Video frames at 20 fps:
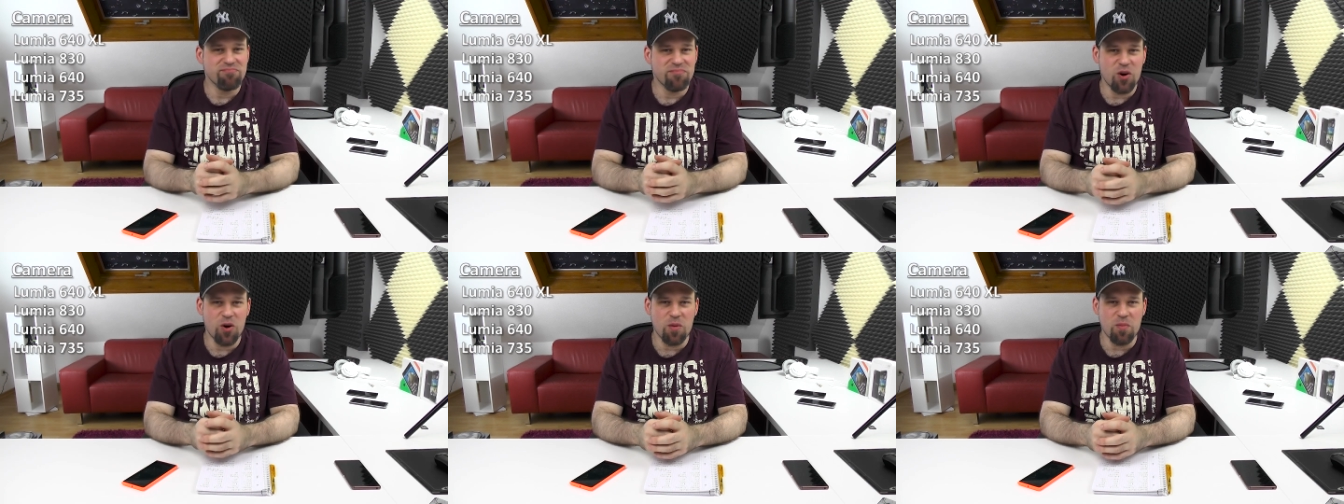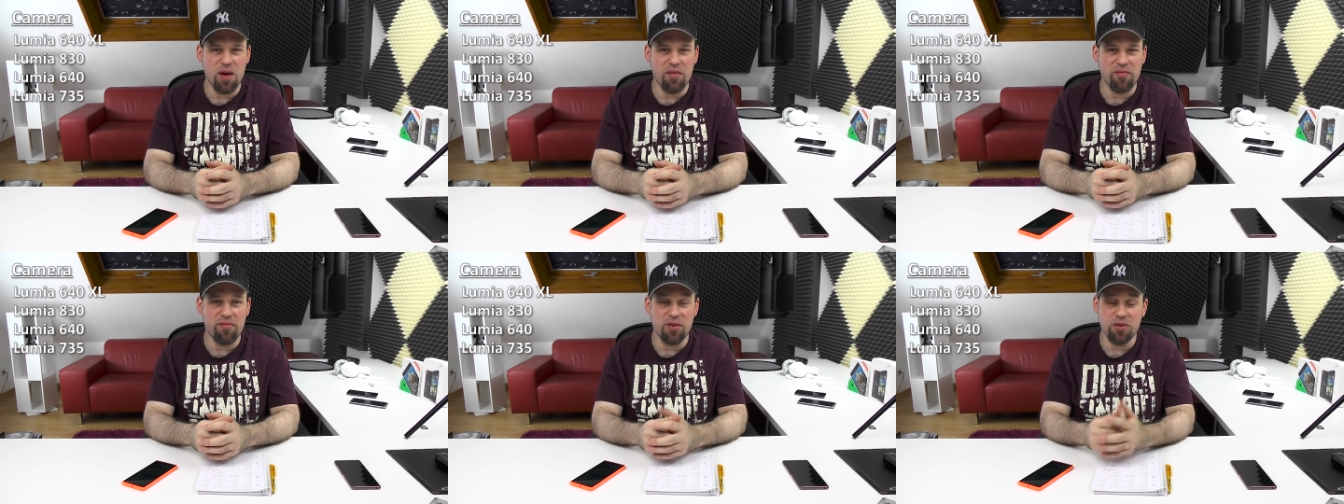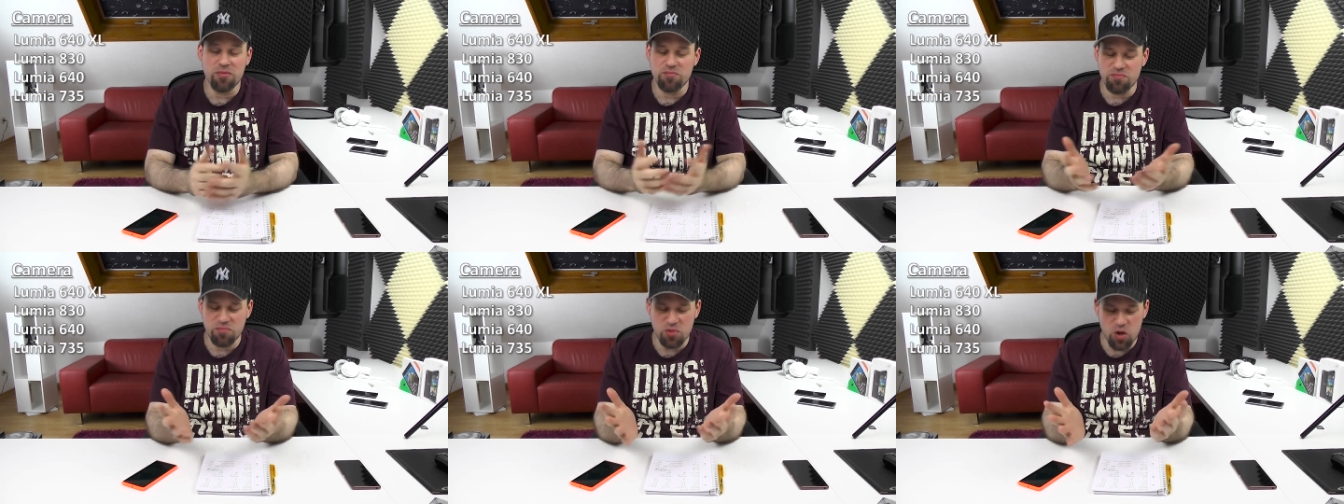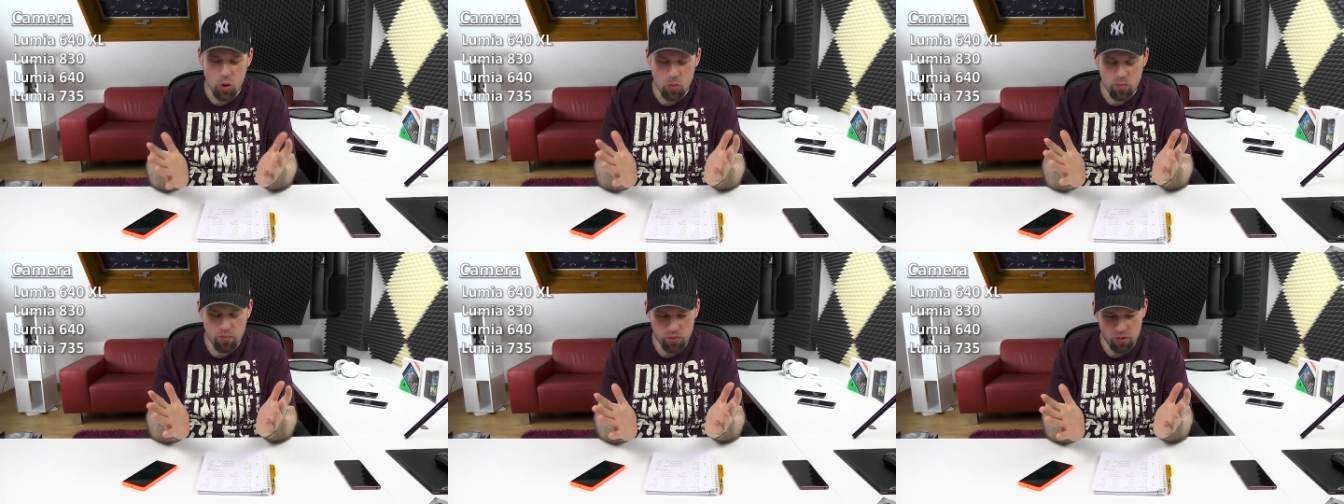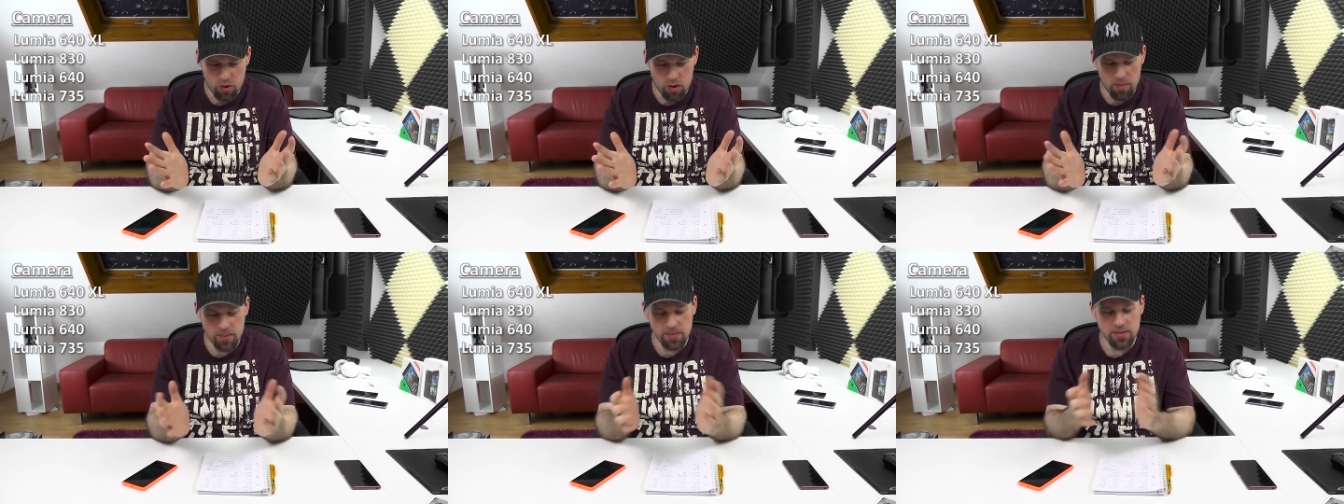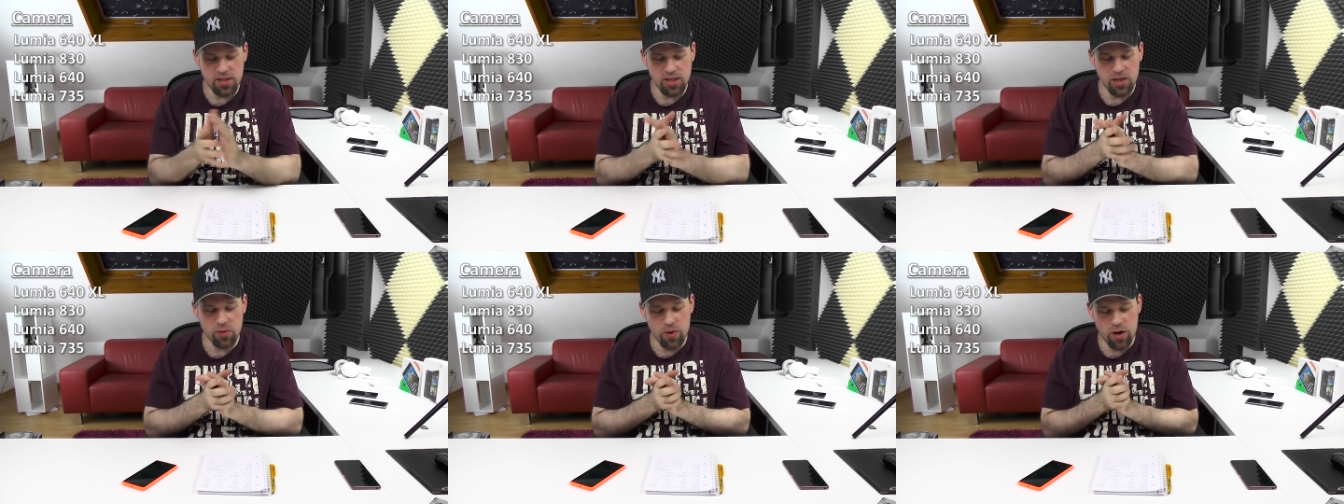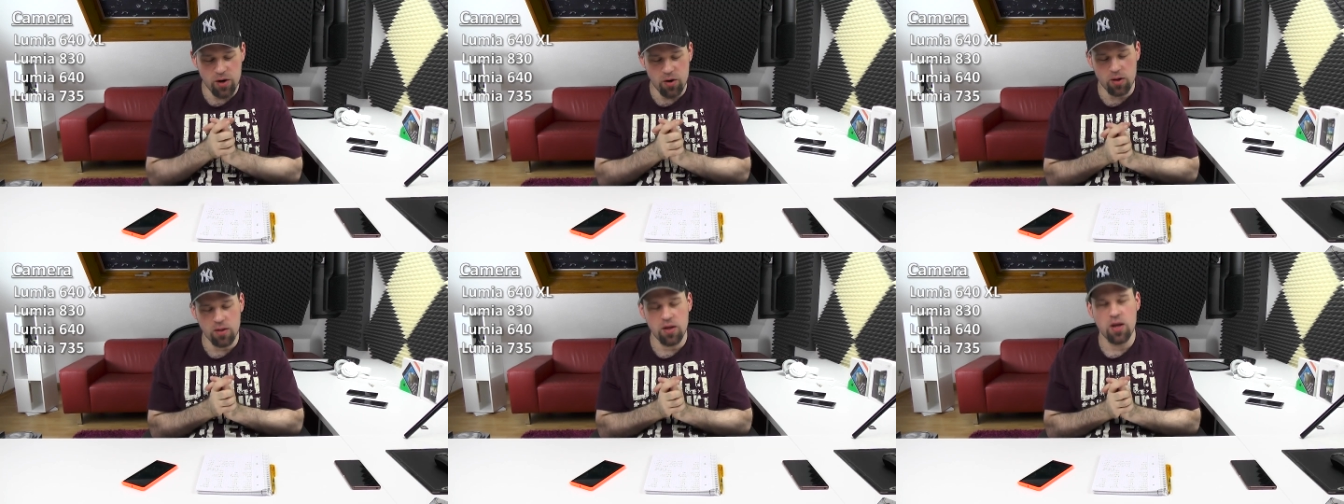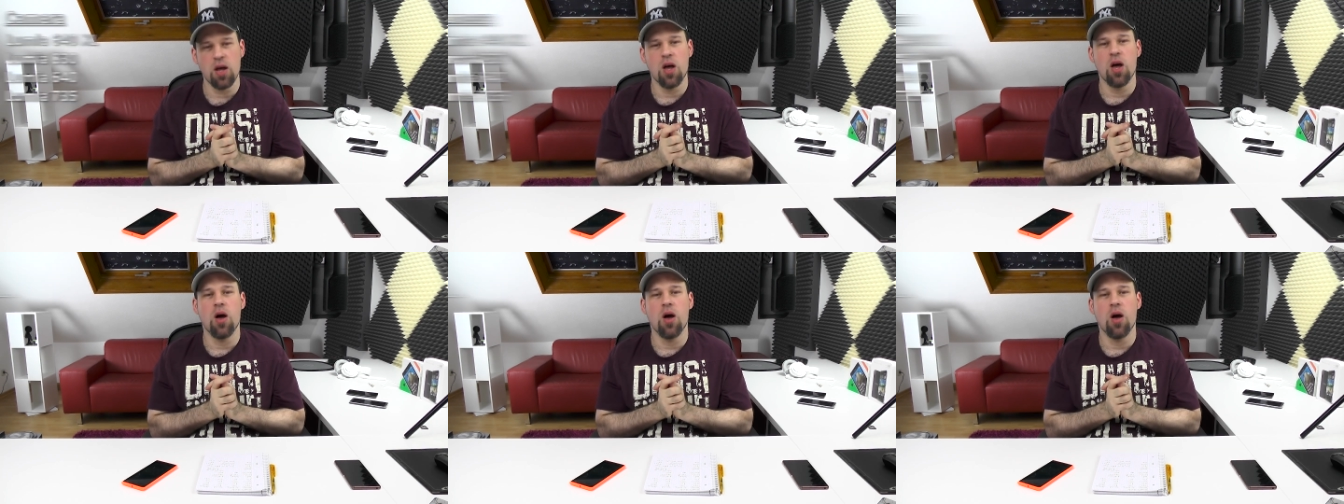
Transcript: on my phone, no problems here at all.